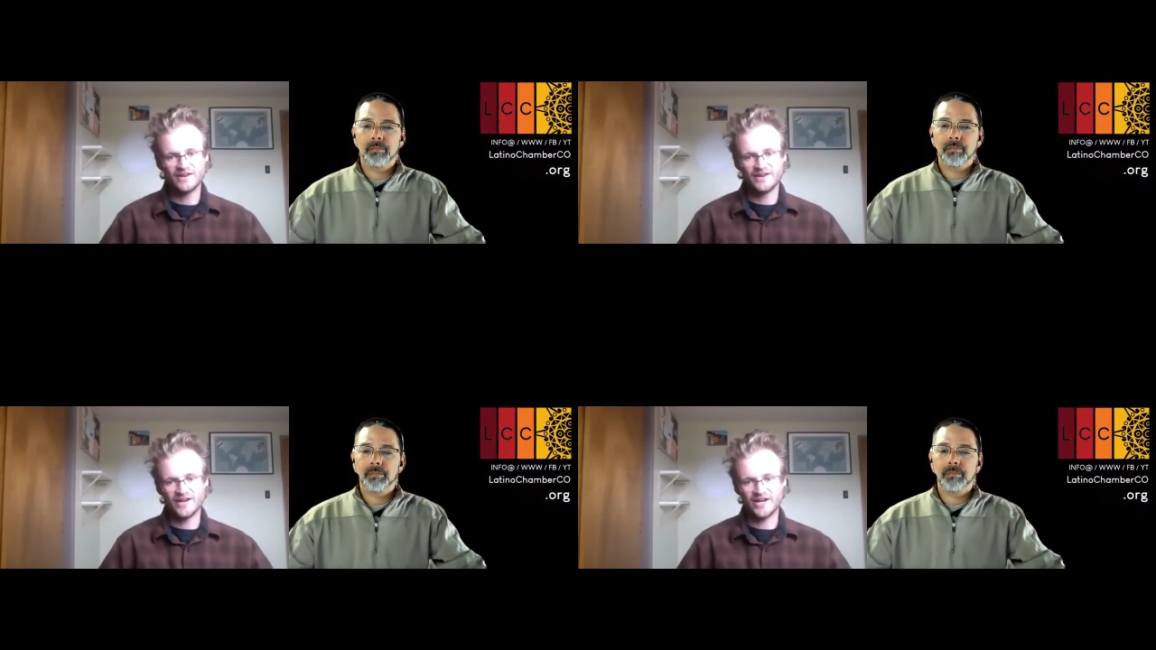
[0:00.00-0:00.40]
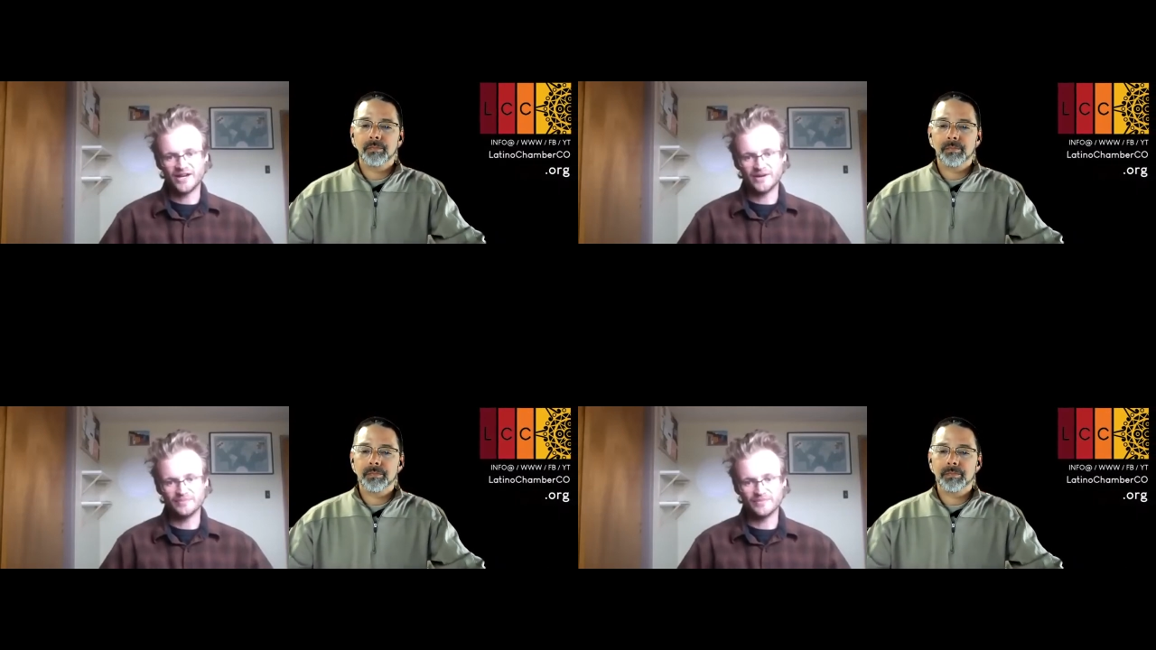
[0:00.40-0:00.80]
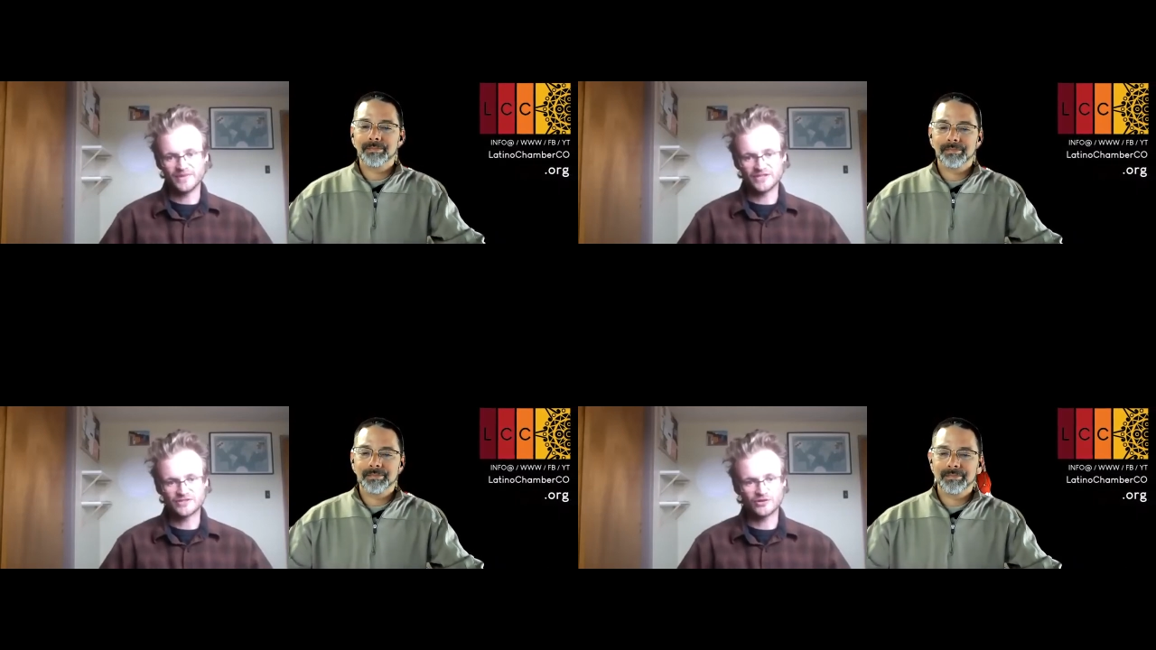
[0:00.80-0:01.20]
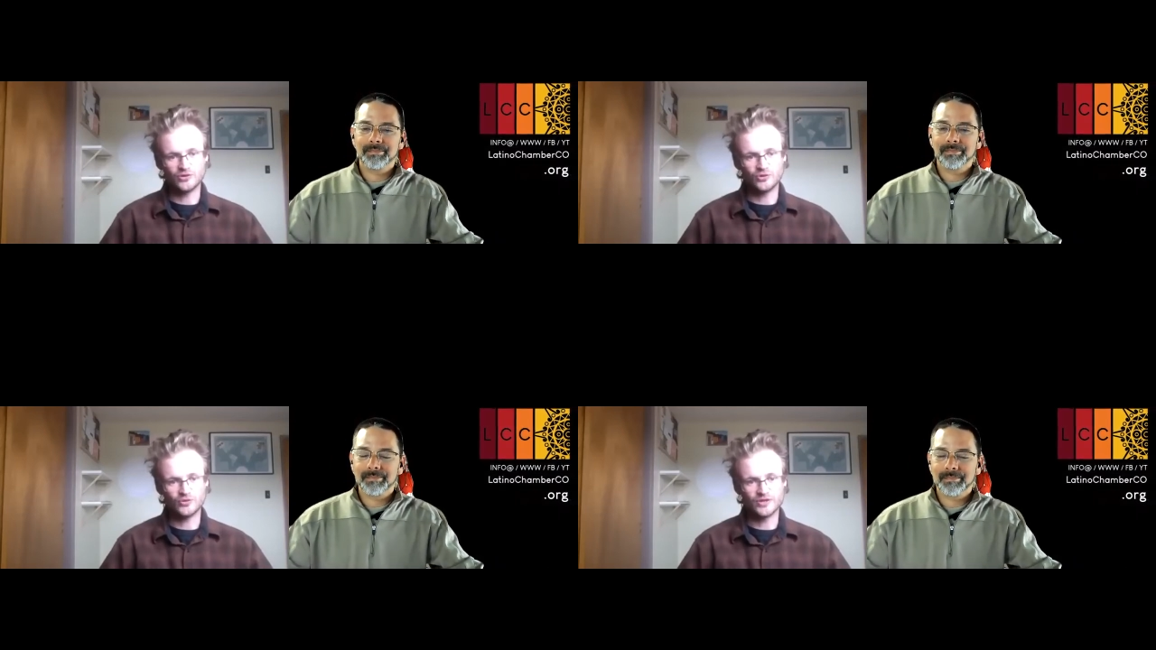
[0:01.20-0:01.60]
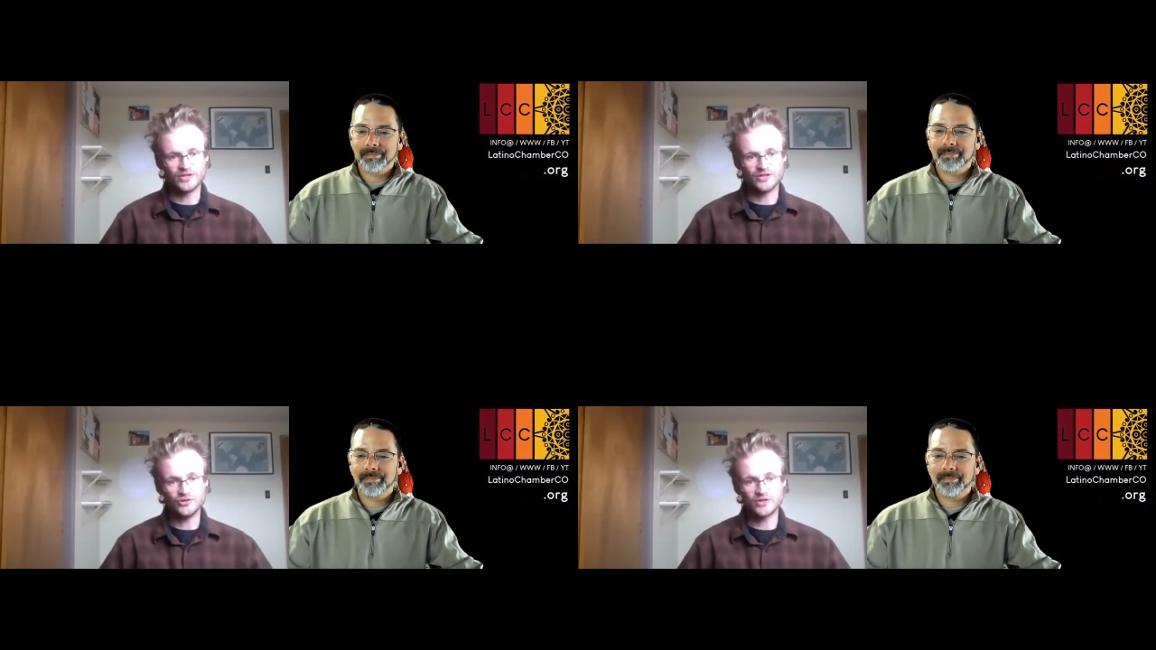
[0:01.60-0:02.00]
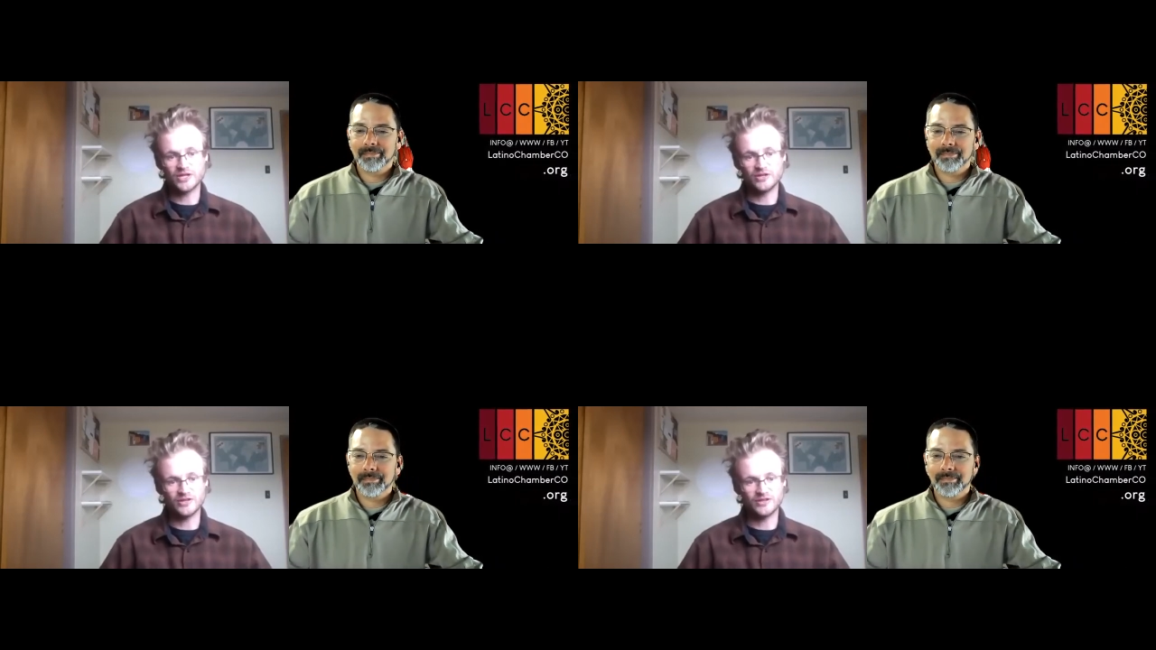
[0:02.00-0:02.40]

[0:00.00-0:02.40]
Speaker 1: um, and so you can